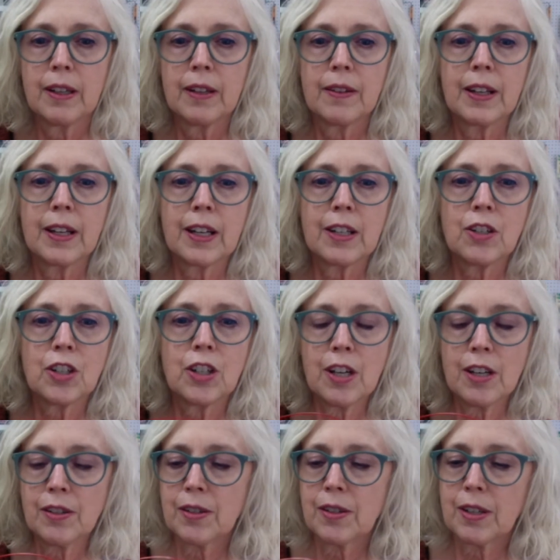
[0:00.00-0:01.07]
that I
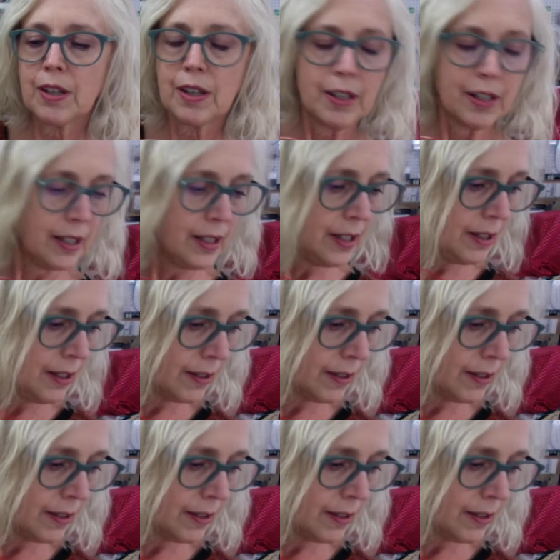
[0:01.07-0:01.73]
just started.